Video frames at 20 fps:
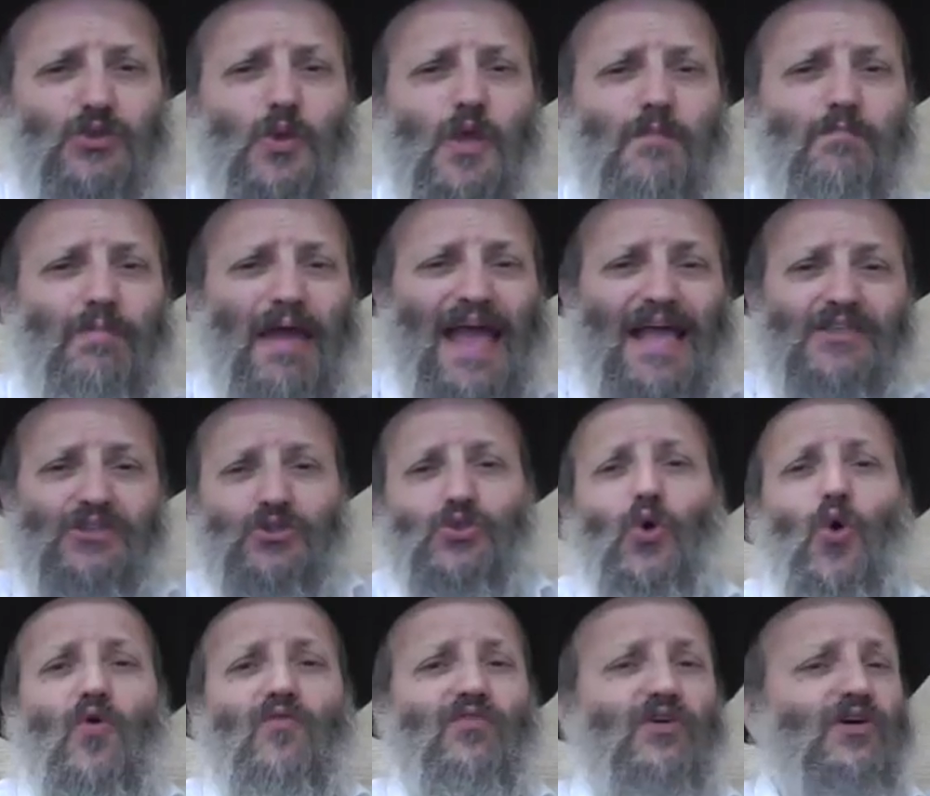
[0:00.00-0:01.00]
We passed
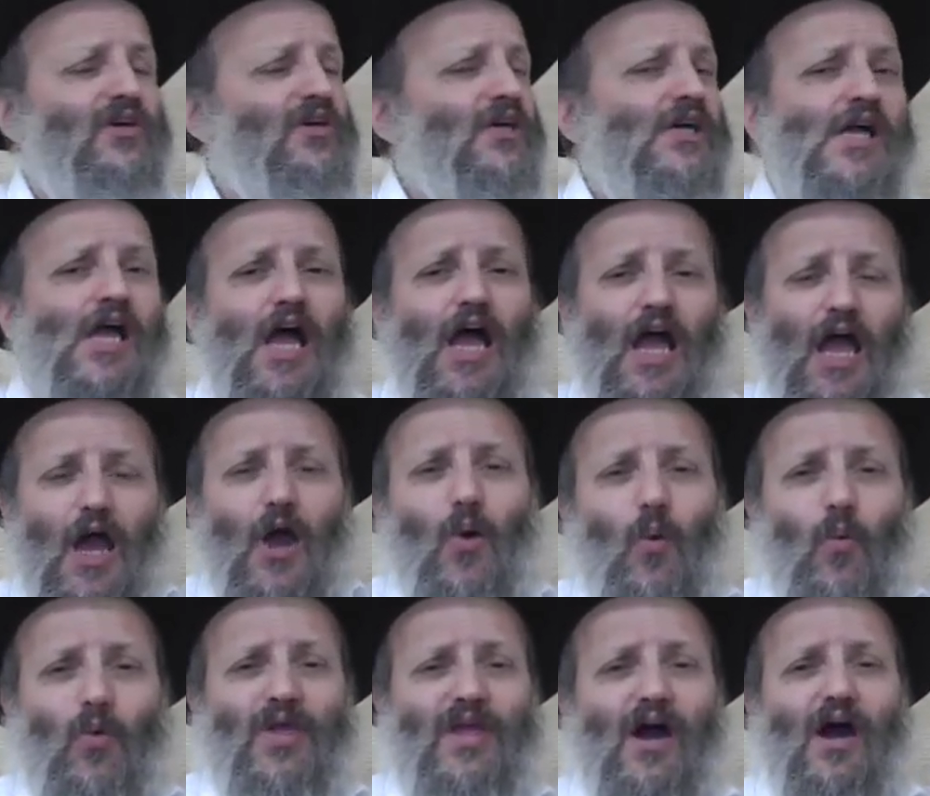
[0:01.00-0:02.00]
over
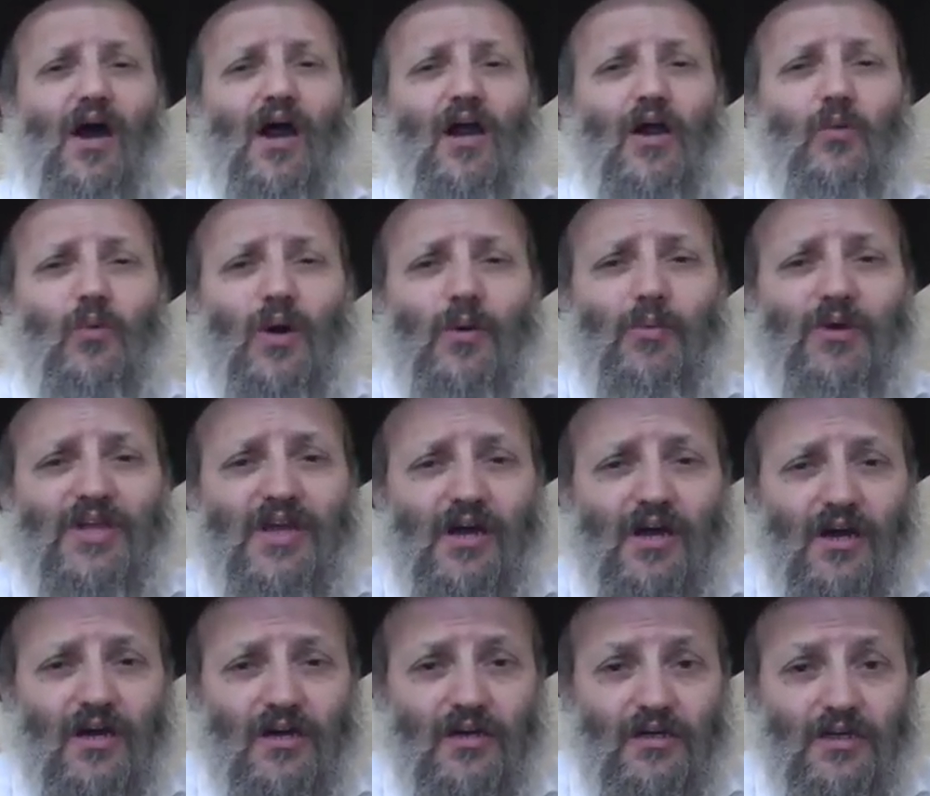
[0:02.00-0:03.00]
and we are where we
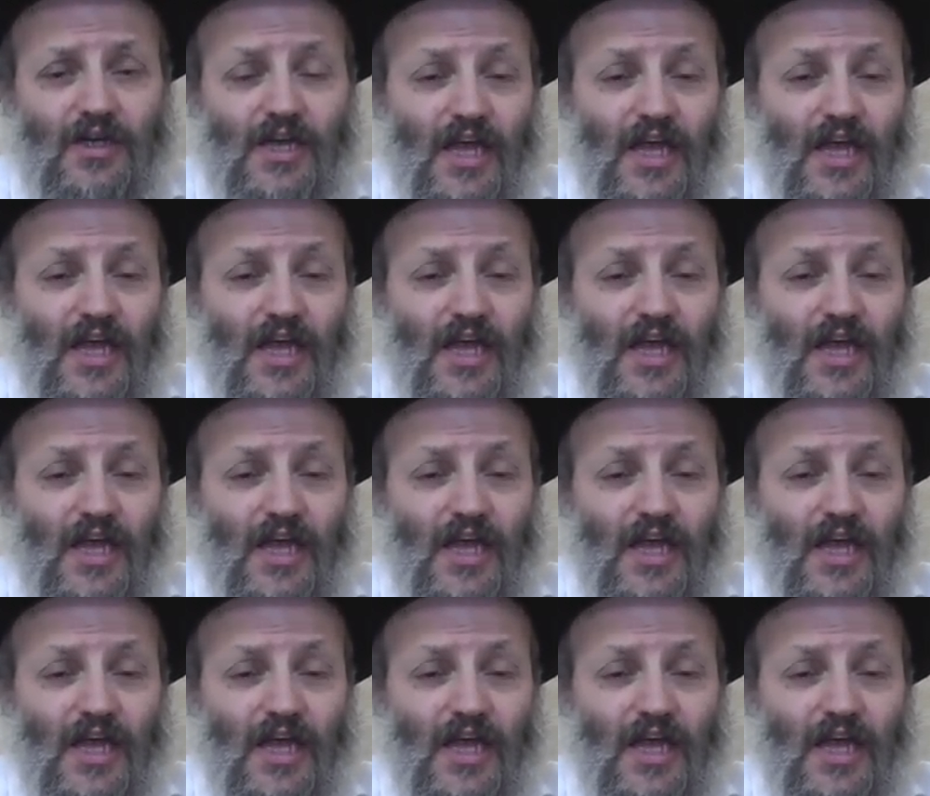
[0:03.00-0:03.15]
are.